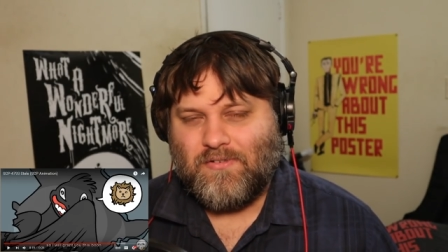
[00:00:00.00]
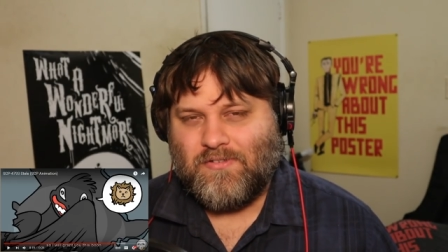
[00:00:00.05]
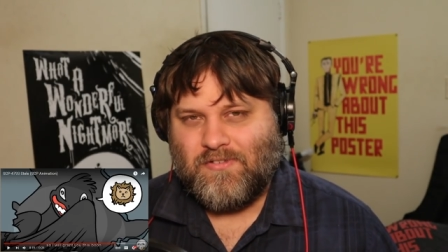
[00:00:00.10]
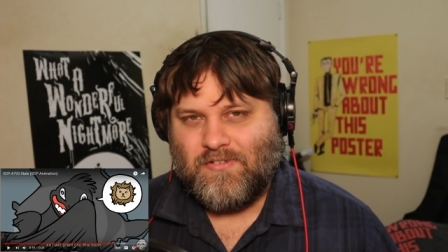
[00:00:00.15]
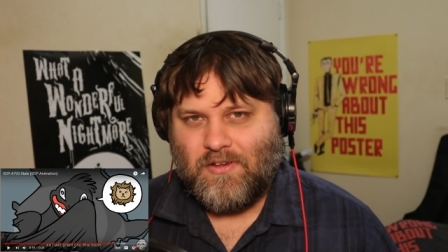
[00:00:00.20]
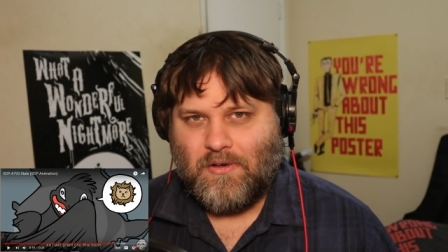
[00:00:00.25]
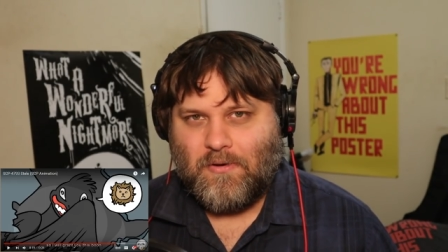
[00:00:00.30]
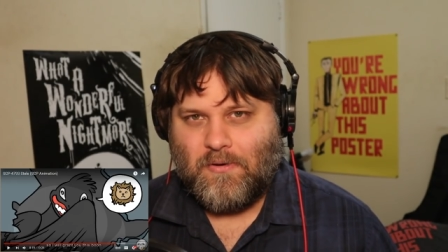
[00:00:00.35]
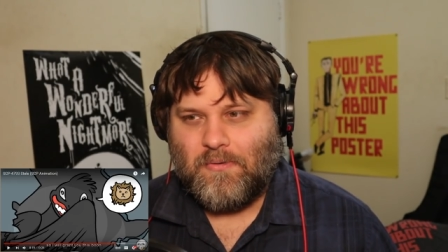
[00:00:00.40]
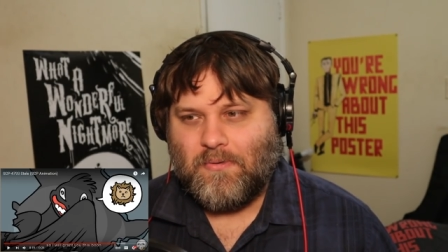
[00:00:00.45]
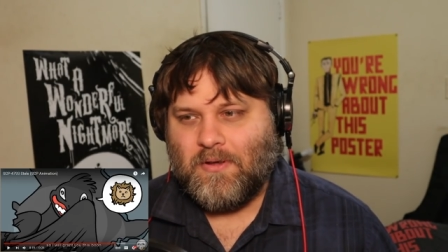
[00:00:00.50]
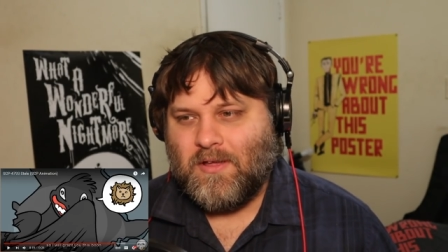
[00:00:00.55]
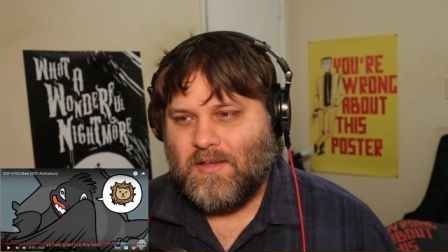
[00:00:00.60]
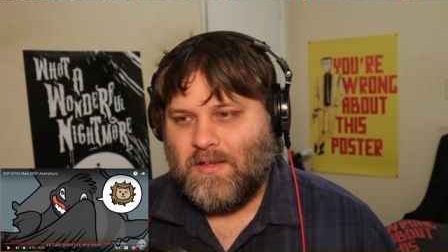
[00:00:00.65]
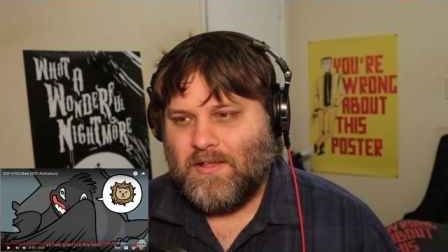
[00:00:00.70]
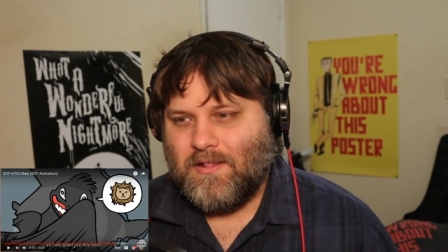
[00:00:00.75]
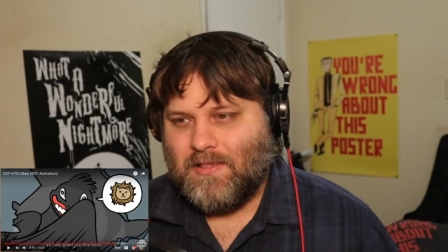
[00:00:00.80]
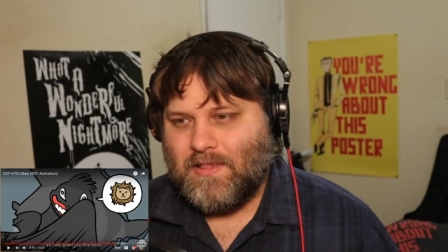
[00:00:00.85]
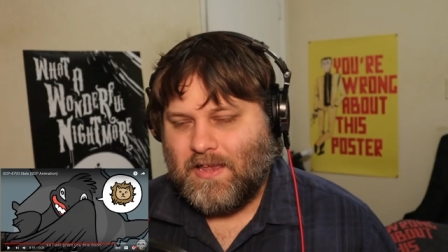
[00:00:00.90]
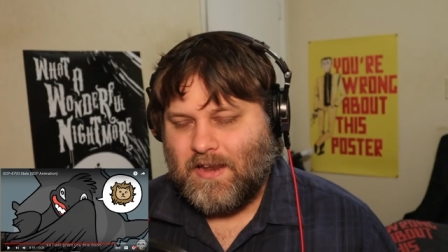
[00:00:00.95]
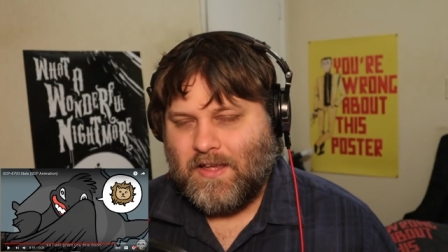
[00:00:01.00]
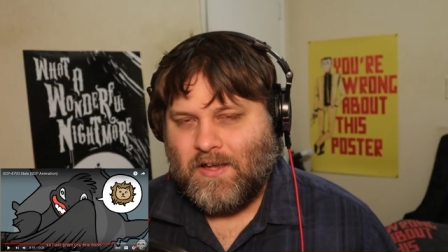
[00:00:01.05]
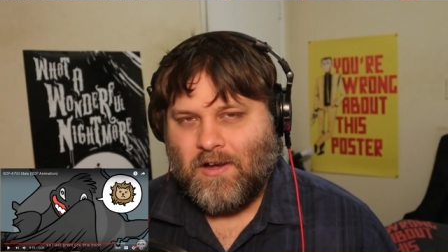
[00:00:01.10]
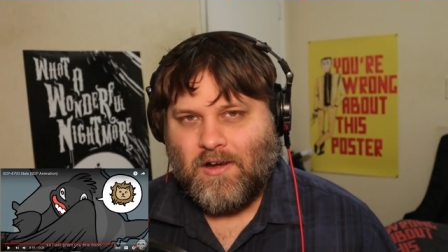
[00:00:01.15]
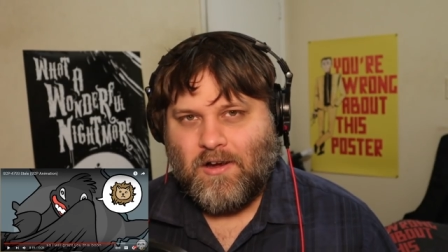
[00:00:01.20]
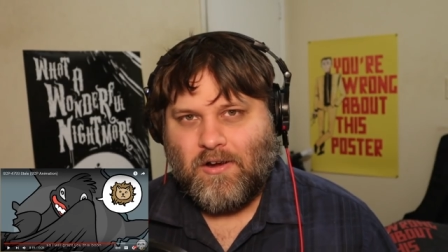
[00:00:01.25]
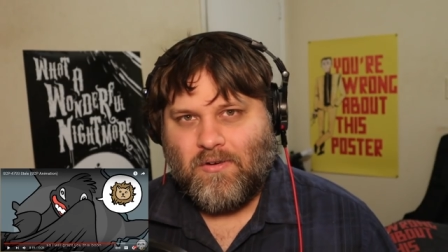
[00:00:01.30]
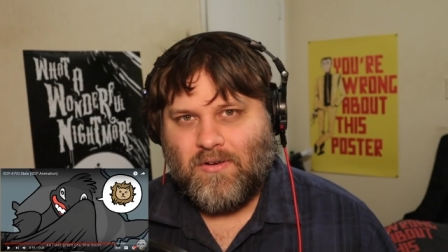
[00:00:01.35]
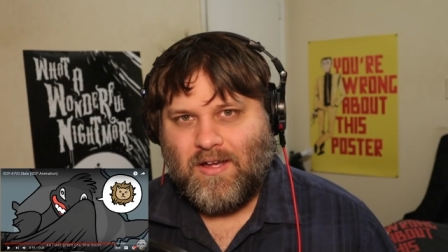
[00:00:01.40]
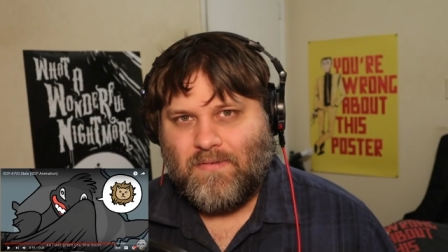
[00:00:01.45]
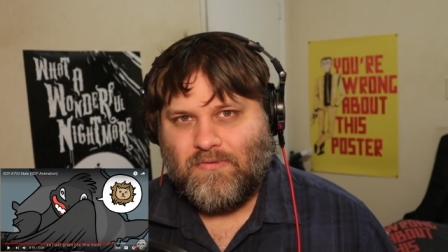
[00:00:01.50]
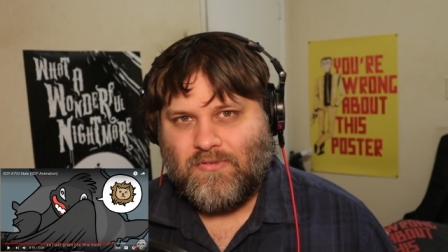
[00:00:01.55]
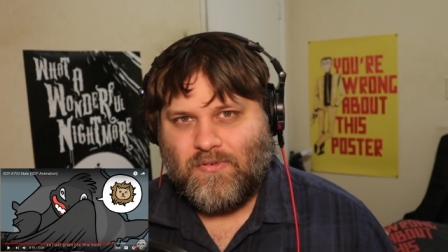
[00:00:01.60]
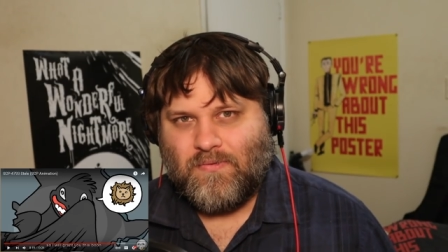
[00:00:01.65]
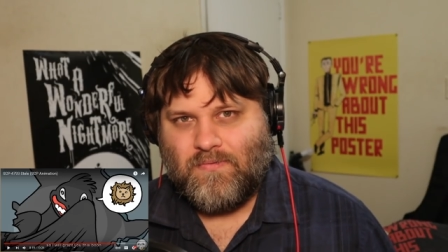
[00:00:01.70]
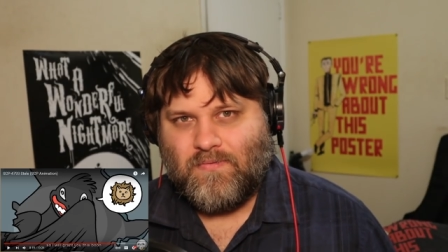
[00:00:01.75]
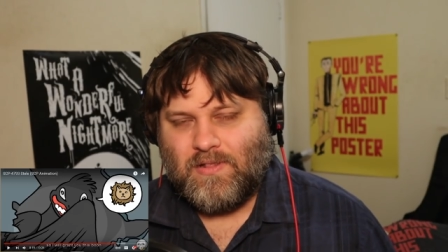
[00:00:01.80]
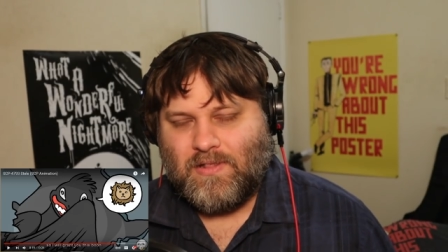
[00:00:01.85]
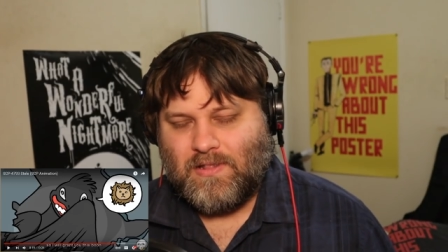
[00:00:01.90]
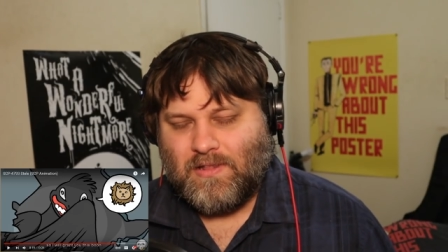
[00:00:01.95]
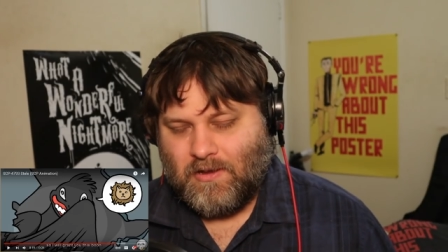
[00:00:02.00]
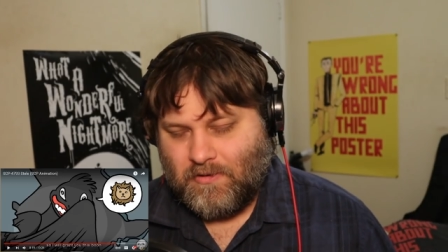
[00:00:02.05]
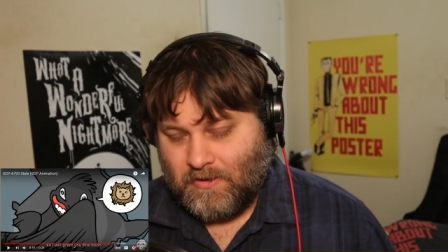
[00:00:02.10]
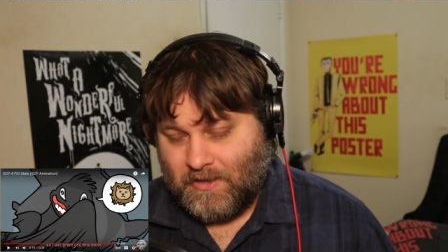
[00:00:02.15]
So letting Hargrave, uh,